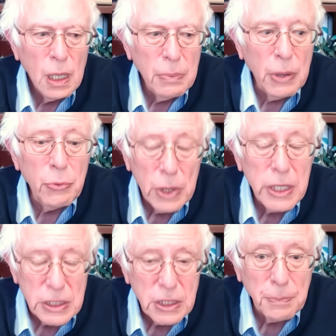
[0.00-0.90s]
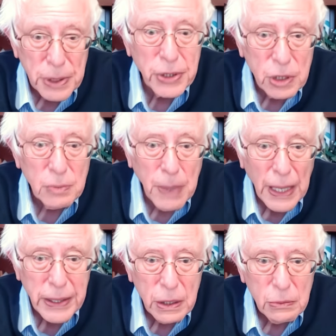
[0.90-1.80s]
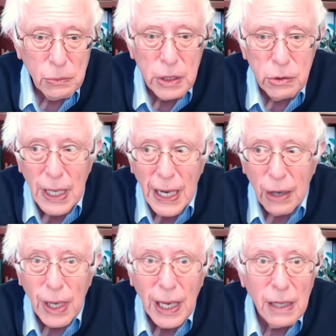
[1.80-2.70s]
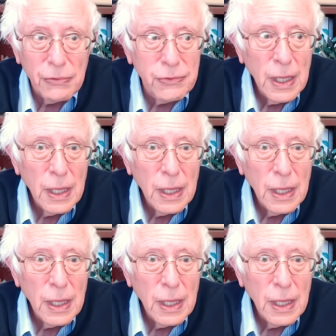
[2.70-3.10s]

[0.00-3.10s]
but really as a political body where you now have,